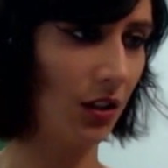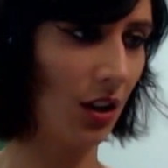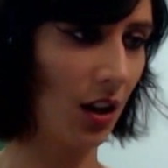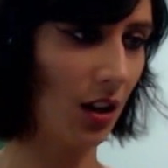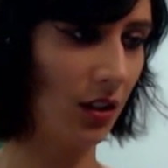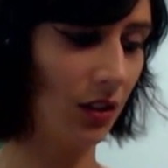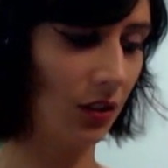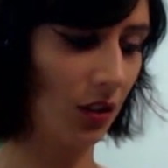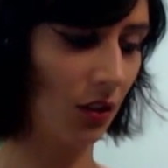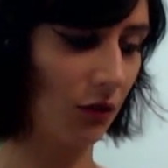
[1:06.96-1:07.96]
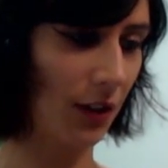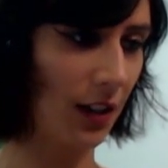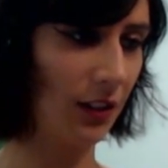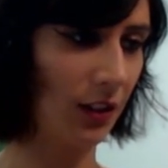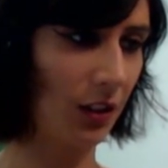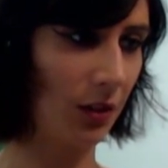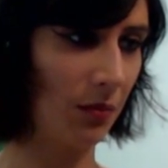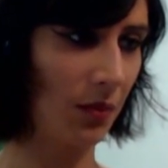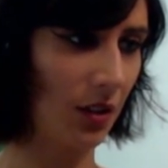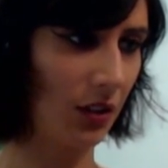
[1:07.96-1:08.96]
Does
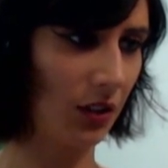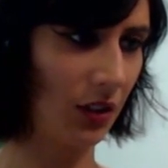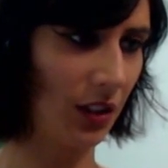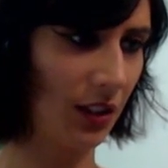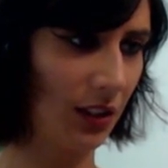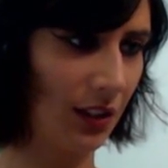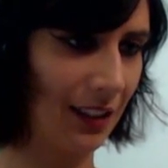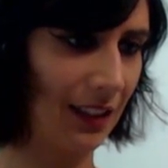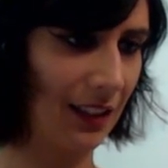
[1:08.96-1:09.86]
racism still